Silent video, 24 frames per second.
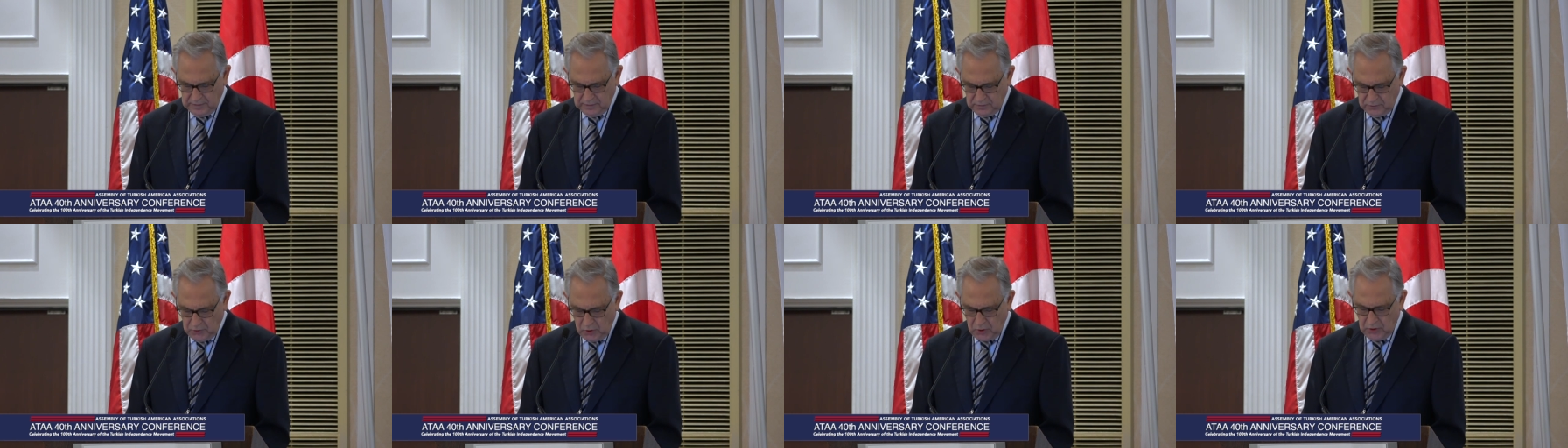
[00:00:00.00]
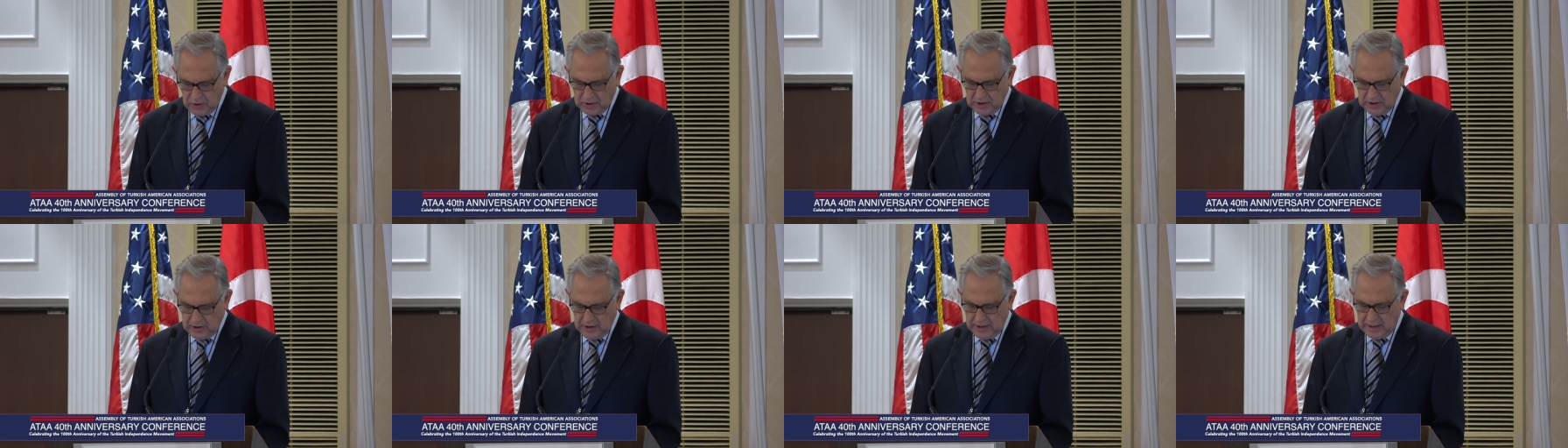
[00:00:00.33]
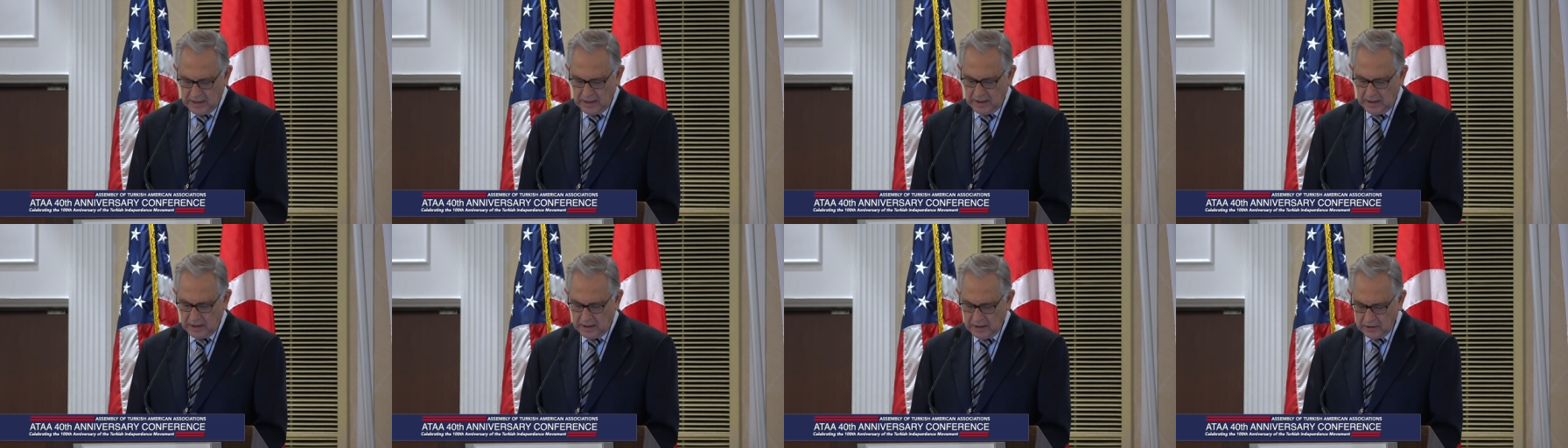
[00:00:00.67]
Turkey and
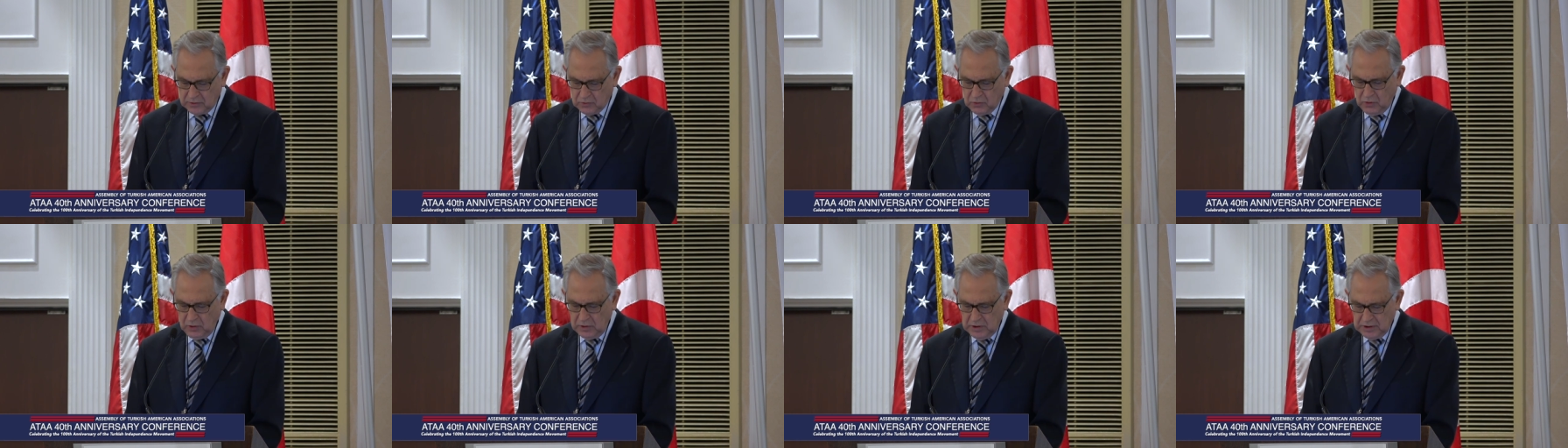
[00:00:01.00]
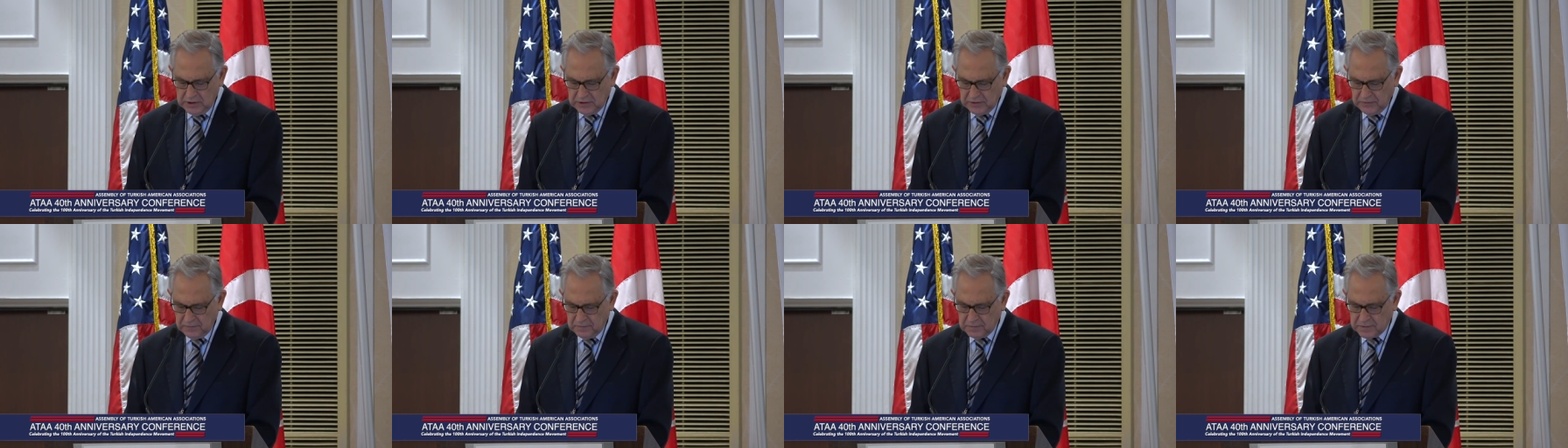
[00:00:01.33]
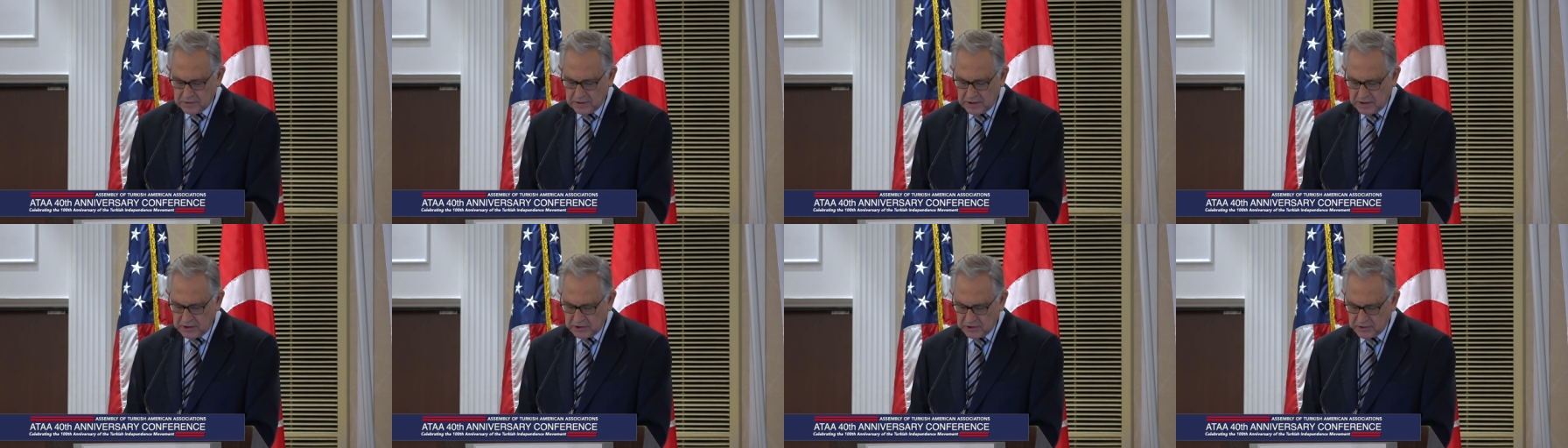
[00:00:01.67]
Anatolian
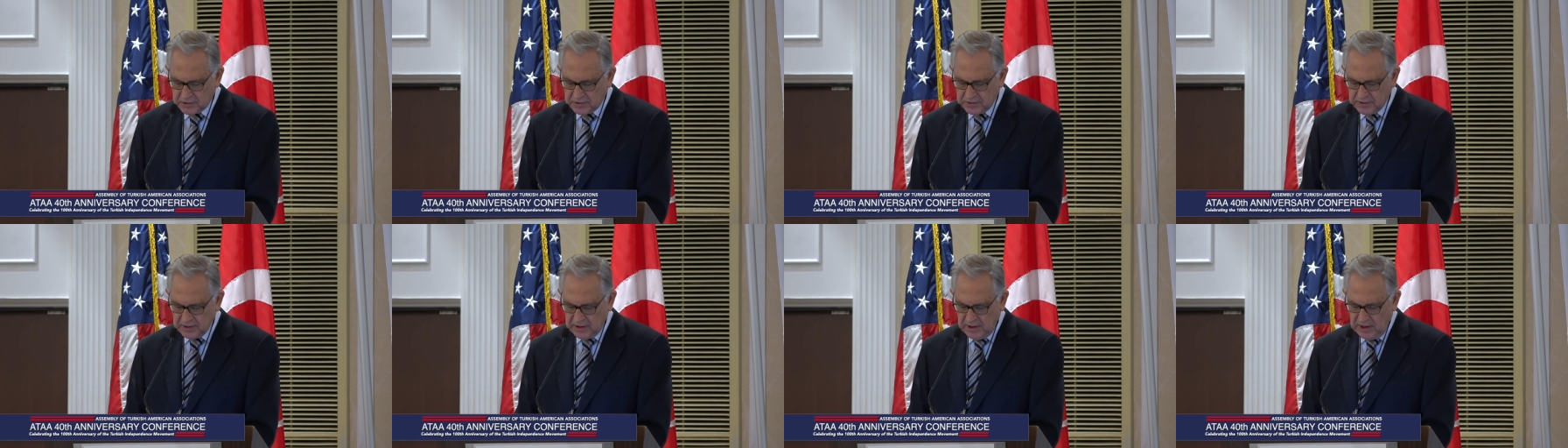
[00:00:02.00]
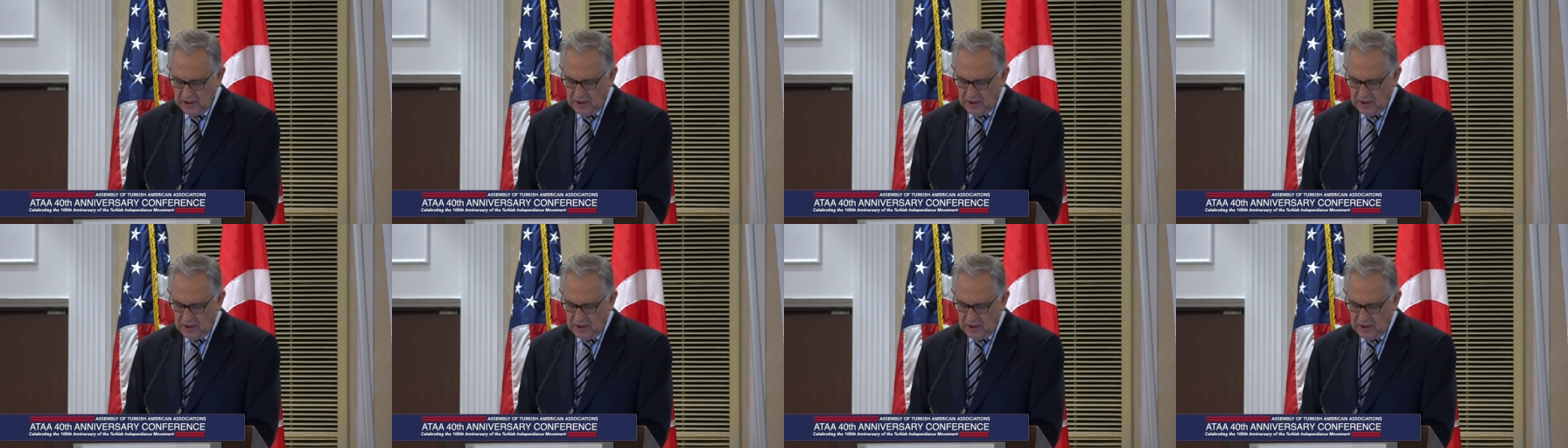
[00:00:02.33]
civilizations